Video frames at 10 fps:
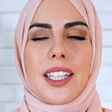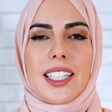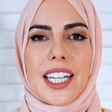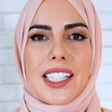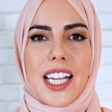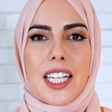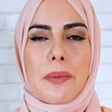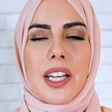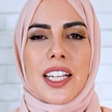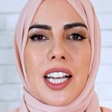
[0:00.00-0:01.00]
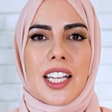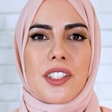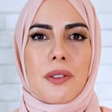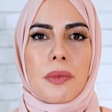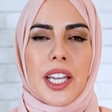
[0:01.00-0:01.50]
The next item I got
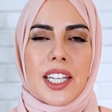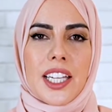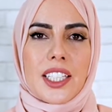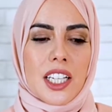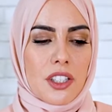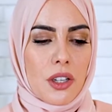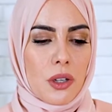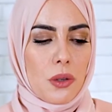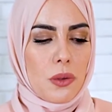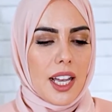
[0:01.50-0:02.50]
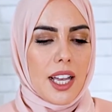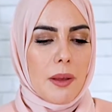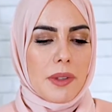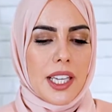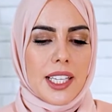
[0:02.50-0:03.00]
is from Yenge.co.
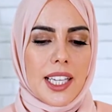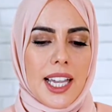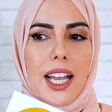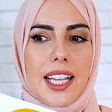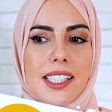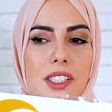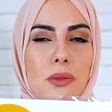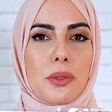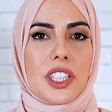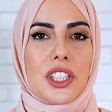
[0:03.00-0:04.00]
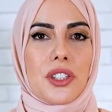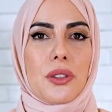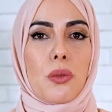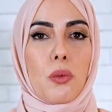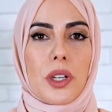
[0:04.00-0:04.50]
Um, Yenge has these really
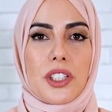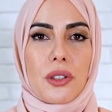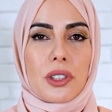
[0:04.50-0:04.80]
cute window